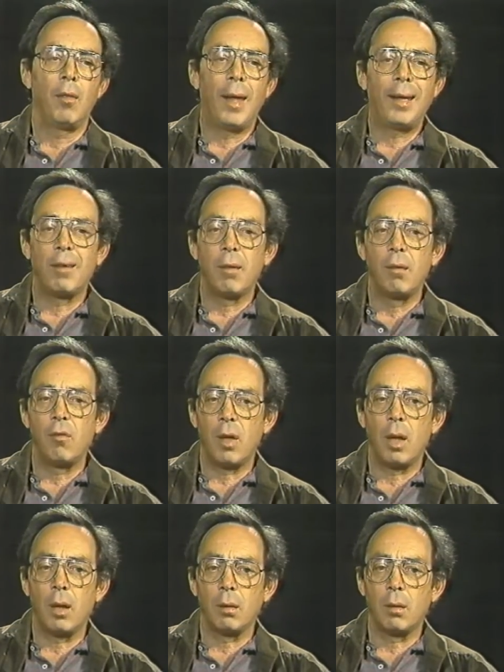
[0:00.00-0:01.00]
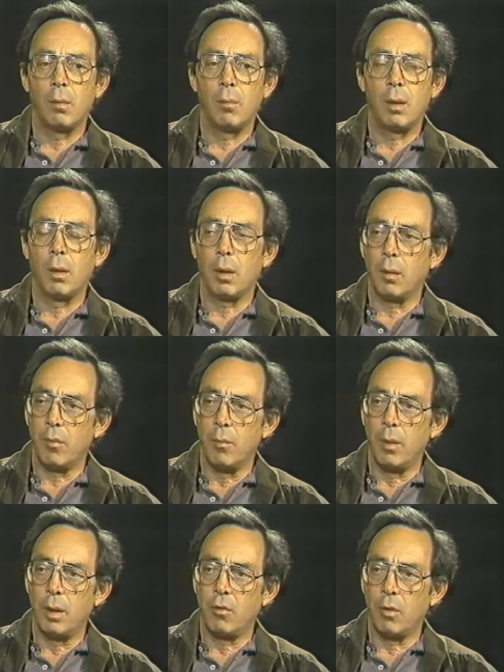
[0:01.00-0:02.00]
That turns out to be all of the
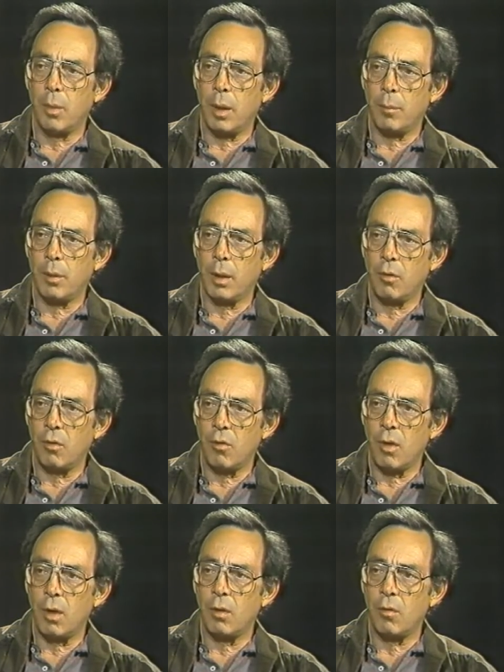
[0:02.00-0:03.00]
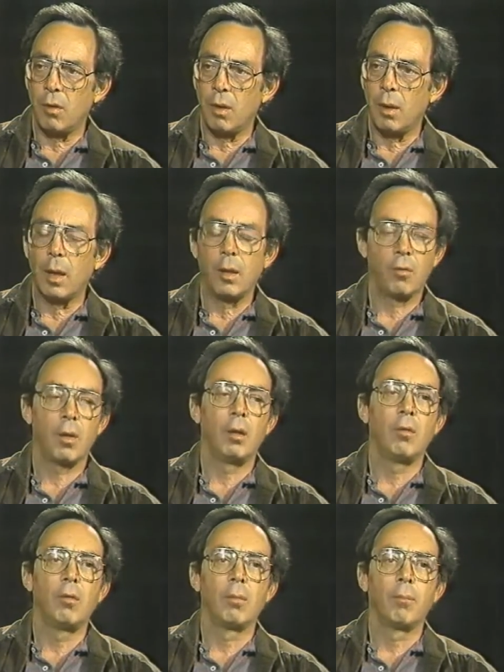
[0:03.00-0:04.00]
major population centers in the United
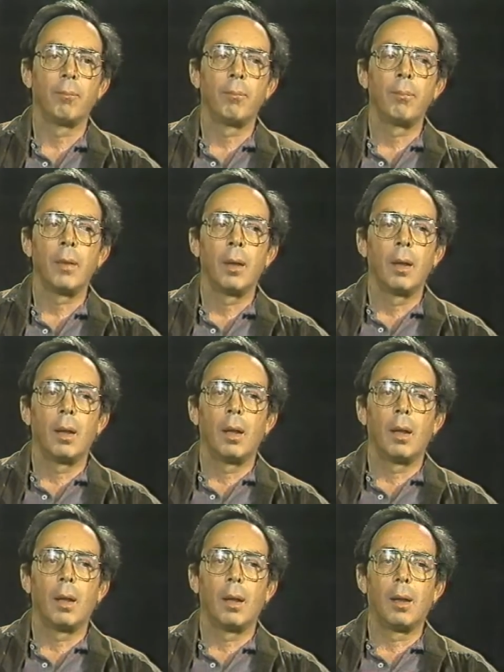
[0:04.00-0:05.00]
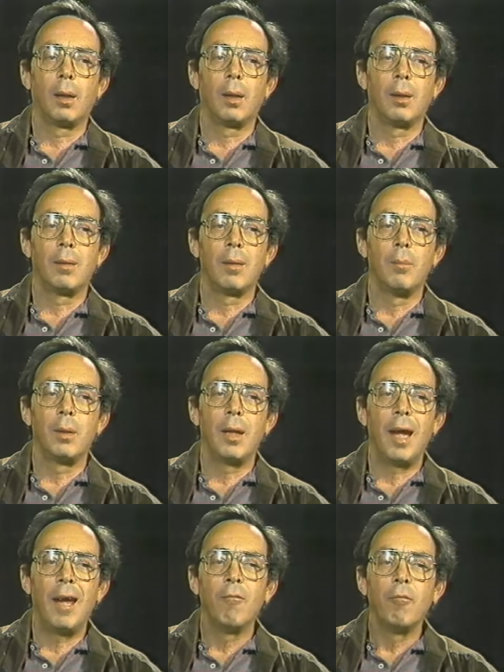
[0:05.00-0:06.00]
States, uh, to
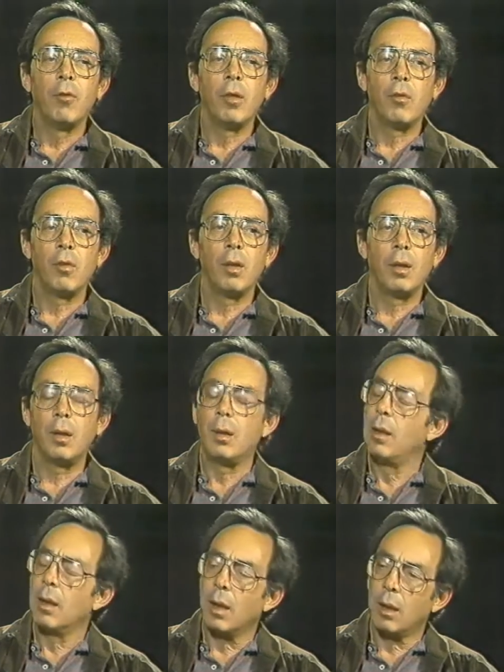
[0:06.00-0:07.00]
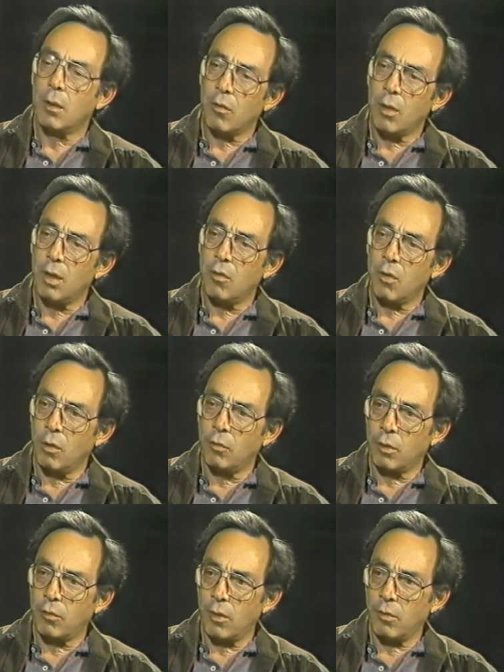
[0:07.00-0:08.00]
be every city in the United States
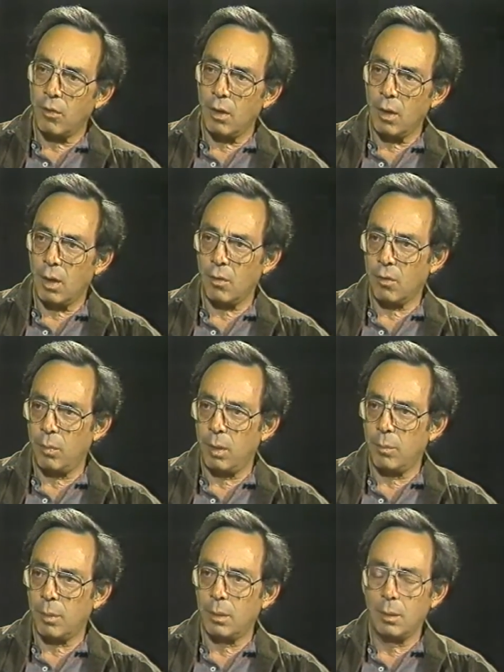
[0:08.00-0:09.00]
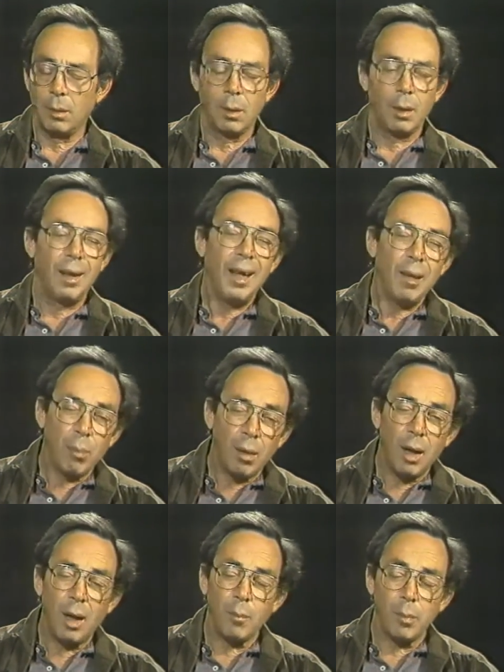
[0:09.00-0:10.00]
over 50,000 people, and
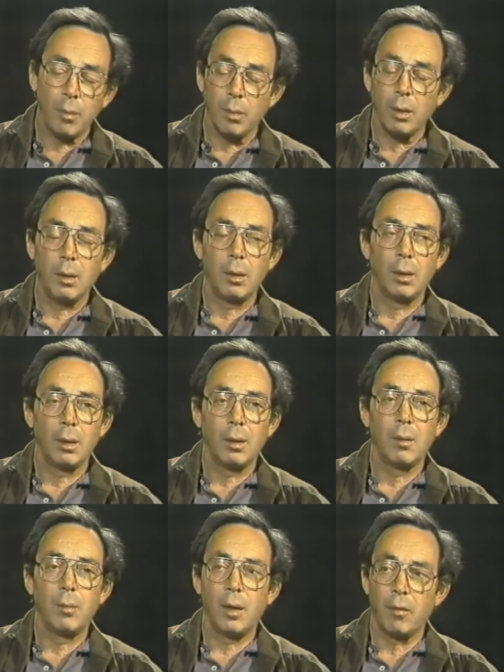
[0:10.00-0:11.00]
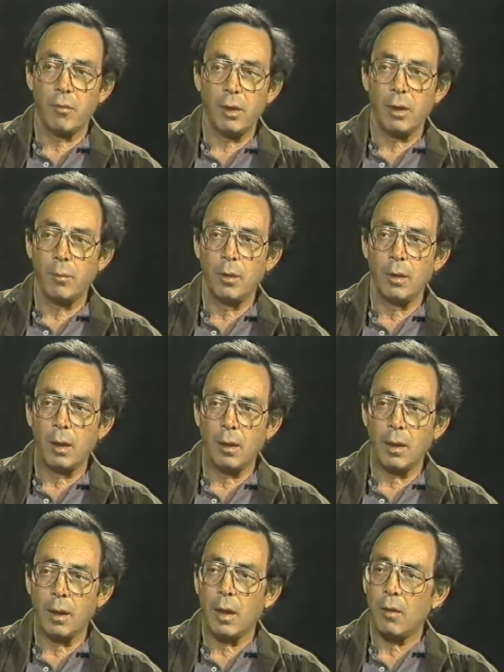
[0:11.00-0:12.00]
probably to be every community
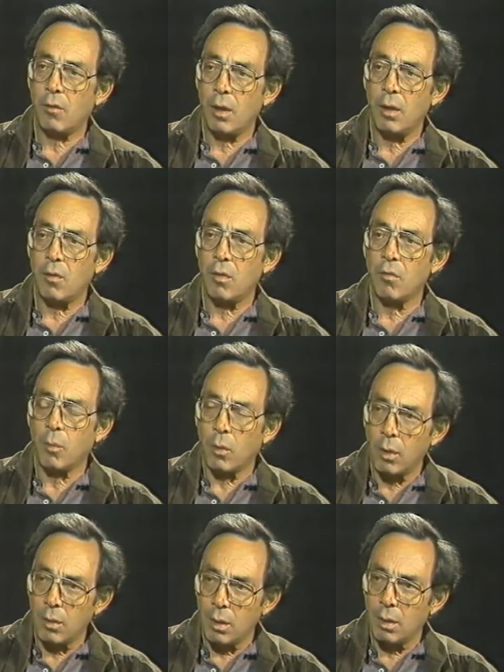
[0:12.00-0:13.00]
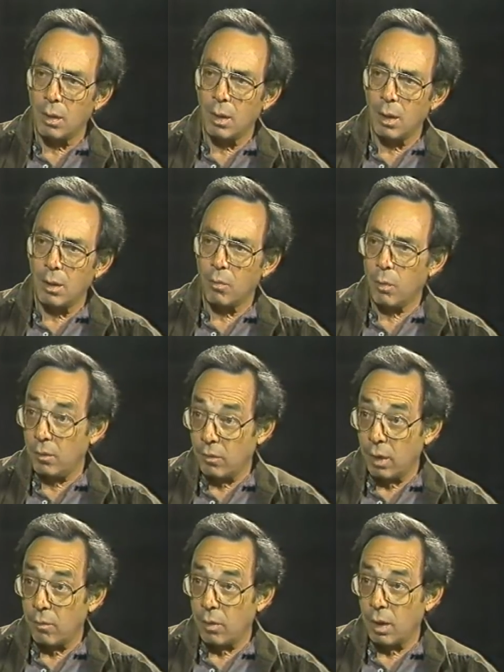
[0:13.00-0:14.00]
in the United States of more than
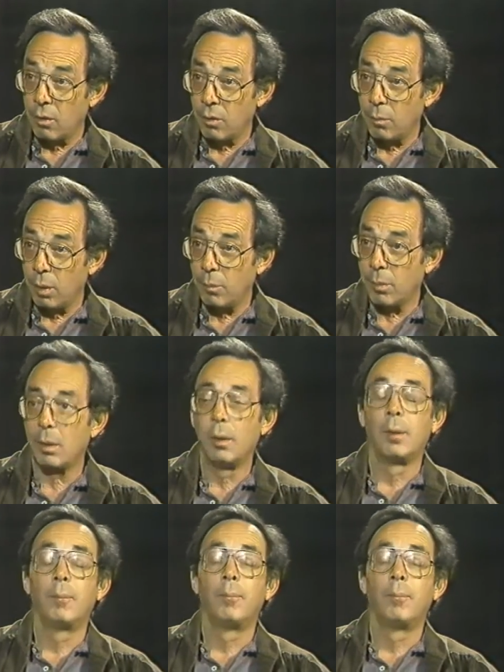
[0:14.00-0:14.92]
25,000 people.